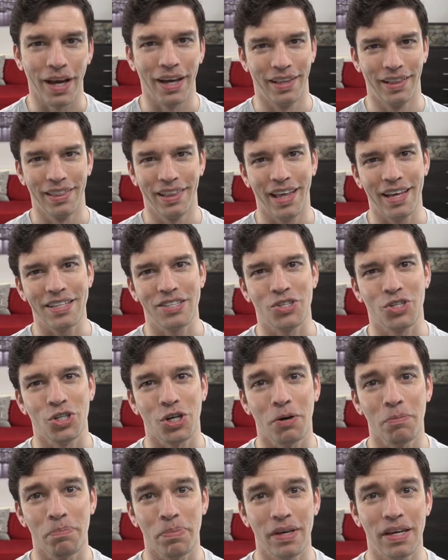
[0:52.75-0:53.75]
And let's
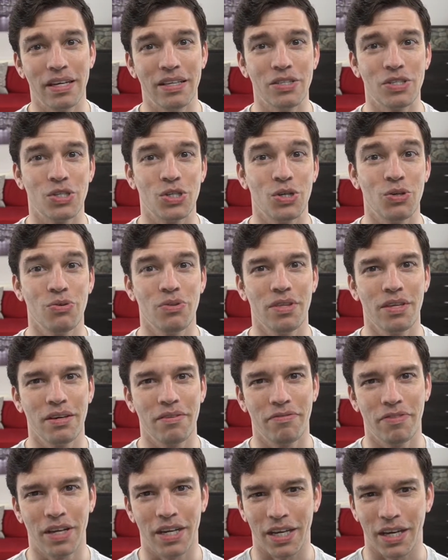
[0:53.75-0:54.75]
jump into the
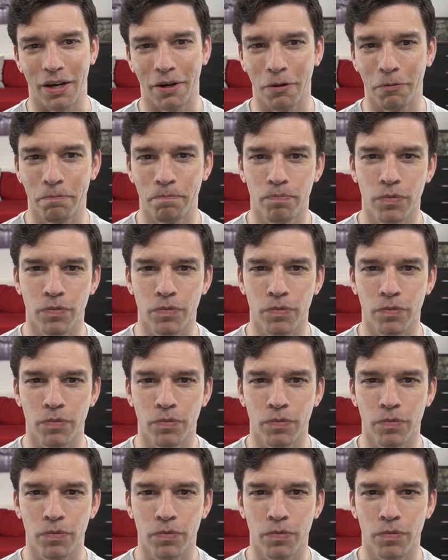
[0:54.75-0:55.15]
video.